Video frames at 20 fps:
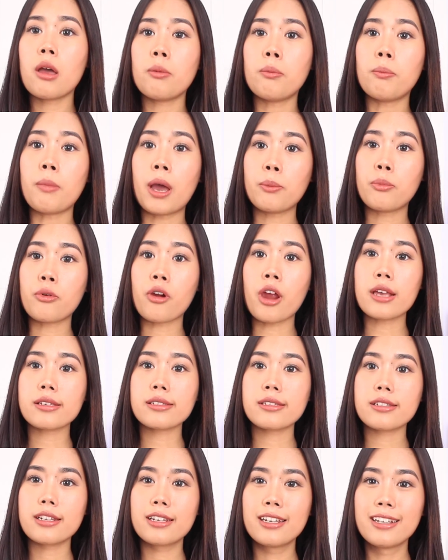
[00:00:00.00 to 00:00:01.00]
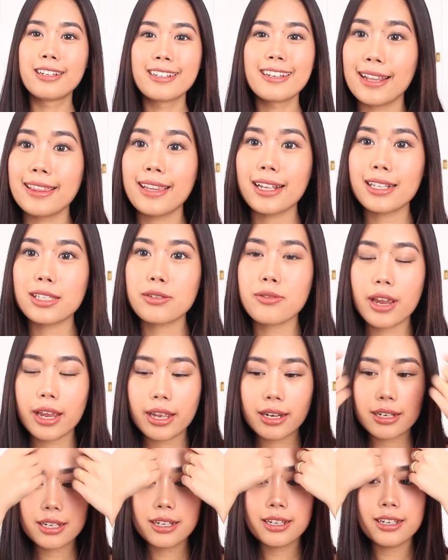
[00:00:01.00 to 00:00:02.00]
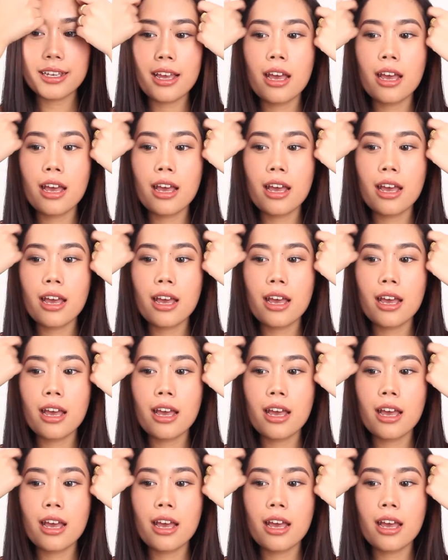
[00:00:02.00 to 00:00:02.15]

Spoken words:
my breast. That's right.